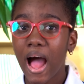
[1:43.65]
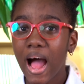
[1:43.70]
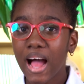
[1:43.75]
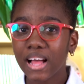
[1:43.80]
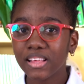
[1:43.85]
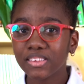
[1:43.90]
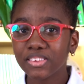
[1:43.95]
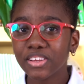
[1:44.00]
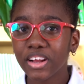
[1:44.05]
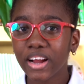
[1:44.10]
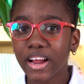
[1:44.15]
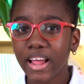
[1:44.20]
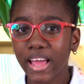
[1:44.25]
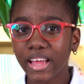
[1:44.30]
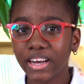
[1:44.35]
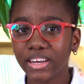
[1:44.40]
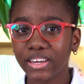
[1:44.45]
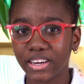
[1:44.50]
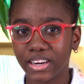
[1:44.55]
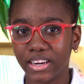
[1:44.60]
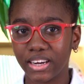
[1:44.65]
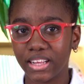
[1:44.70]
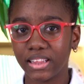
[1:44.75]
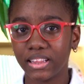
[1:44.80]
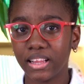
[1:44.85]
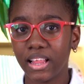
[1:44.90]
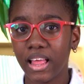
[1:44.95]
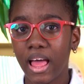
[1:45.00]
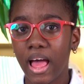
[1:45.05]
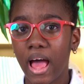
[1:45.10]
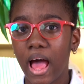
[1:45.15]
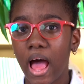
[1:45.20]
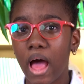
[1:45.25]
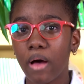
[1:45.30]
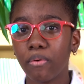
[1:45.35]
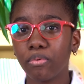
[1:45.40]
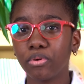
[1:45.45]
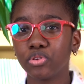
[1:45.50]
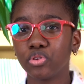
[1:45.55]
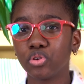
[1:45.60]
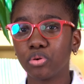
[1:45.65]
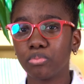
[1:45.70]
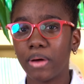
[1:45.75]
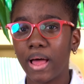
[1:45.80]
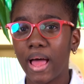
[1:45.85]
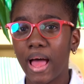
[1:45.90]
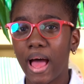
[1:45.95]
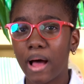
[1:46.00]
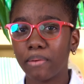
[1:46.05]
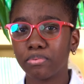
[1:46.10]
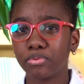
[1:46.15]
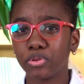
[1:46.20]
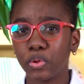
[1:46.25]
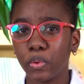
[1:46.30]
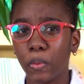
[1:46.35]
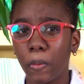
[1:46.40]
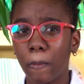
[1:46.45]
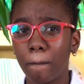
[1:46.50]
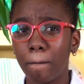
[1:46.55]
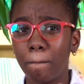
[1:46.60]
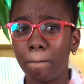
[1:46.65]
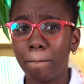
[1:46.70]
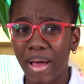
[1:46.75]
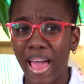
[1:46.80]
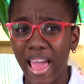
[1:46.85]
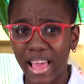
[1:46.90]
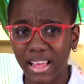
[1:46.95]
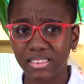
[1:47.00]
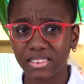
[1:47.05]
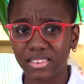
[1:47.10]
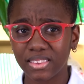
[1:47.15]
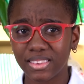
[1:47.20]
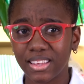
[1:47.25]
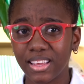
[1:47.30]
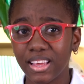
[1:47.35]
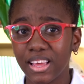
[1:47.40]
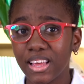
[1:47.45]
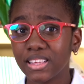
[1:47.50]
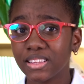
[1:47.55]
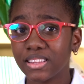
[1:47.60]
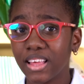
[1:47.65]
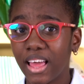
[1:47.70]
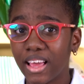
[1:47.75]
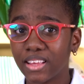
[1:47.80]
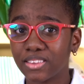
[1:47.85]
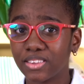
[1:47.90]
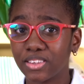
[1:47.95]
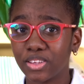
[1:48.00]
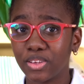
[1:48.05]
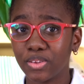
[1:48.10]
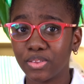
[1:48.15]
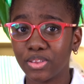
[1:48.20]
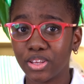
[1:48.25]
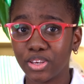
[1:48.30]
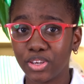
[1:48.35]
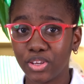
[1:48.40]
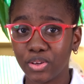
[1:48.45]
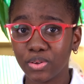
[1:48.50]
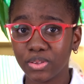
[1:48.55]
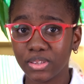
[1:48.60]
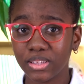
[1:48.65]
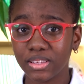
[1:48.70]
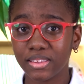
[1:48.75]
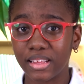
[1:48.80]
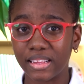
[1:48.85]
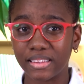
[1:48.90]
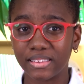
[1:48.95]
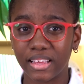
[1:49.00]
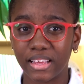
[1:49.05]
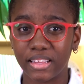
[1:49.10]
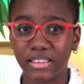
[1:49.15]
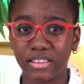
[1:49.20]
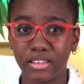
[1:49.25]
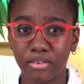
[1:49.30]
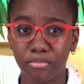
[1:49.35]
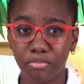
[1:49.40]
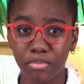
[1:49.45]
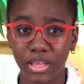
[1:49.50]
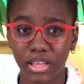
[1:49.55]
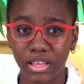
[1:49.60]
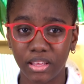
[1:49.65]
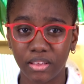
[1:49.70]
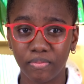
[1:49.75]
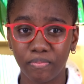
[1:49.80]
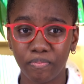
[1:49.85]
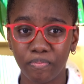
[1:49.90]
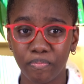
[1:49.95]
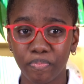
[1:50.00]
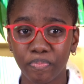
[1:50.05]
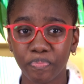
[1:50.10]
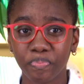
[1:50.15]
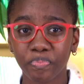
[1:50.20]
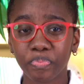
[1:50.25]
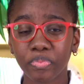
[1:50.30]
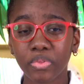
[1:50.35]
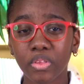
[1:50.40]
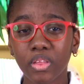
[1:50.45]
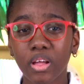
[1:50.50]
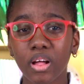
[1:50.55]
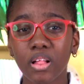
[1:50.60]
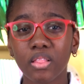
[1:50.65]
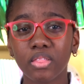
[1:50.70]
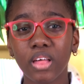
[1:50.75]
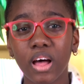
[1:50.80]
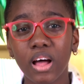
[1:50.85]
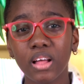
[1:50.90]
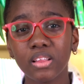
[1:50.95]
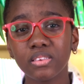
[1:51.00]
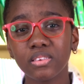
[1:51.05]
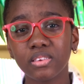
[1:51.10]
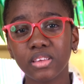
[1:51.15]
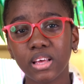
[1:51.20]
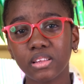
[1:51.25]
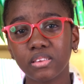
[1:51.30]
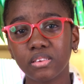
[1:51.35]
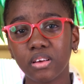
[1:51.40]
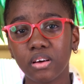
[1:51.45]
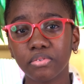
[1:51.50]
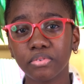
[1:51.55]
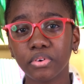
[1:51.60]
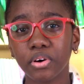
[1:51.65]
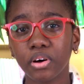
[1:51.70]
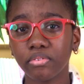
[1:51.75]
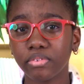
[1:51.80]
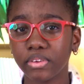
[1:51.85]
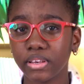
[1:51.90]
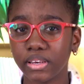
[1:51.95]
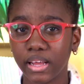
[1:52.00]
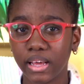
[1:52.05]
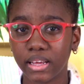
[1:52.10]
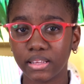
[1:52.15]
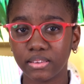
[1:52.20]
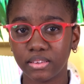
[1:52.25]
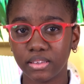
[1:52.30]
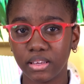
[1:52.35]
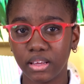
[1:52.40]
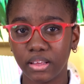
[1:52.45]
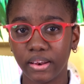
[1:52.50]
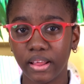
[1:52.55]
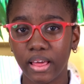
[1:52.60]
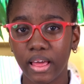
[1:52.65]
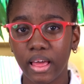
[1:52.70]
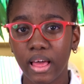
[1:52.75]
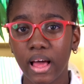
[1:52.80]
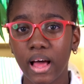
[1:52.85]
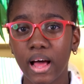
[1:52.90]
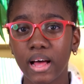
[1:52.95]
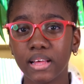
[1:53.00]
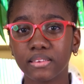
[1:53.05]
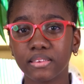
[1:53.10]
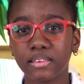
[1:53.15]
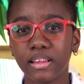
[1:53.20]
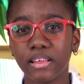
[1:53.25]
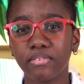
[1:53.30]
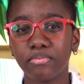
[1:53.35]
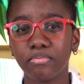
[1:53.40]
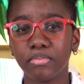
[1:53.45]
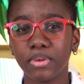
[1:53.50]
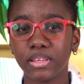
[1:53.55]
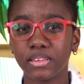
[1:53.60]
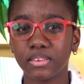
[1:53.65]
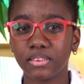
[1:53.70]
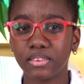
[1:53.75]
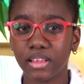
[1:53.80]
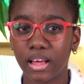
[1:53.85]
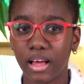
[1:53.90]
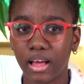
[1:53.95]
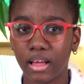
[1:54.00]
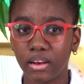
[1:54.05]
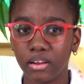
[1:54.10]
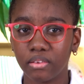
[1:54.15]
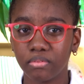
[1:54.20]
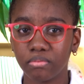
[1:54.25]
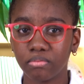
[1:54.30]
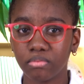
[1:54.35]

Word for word: As your head girl, I will do my absolute best to execute the duties assigned to me. The onset of COVID 19 has left me sad